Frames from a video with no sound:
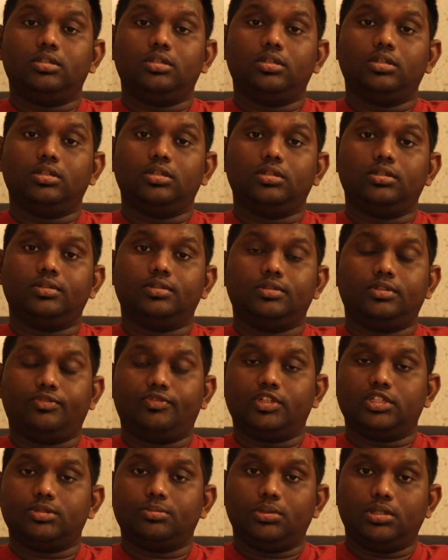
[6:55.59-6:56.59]

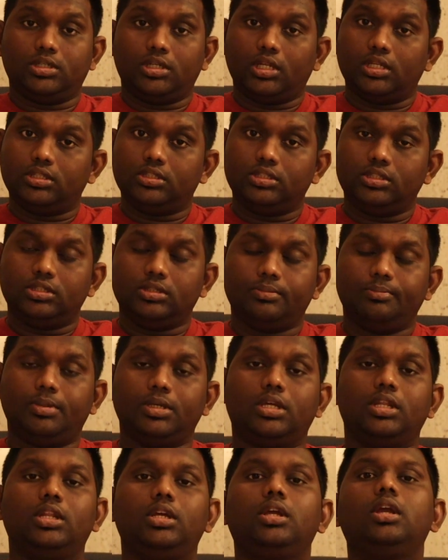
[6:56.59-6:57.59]
refreshment at the
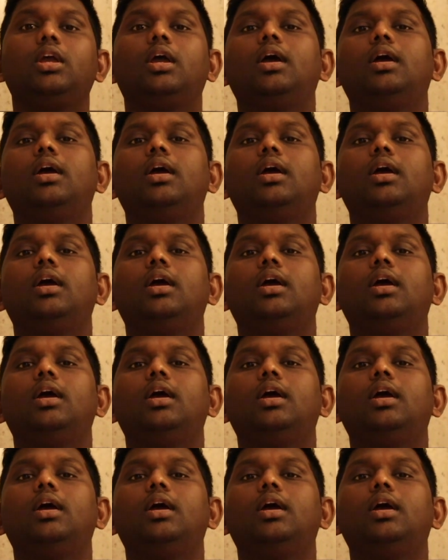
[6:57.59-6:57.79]
beginning